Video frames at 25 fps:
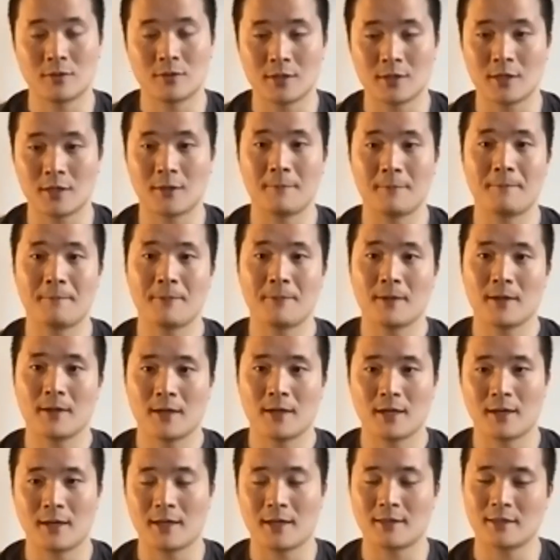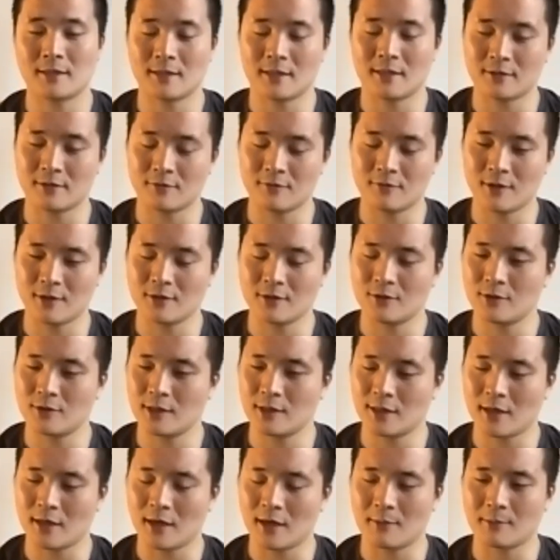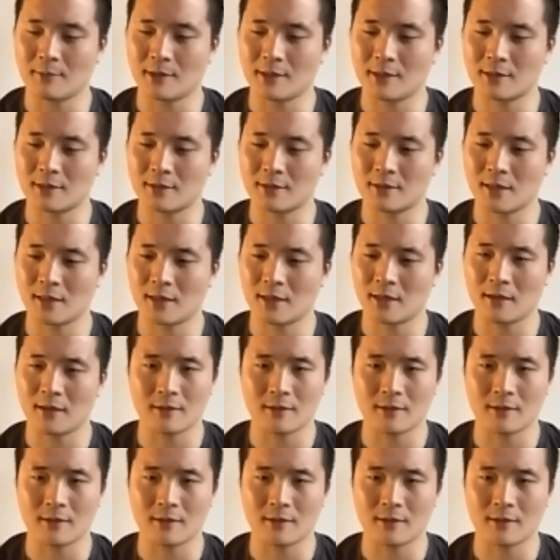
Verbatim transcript: You know, I think that's a very unique combination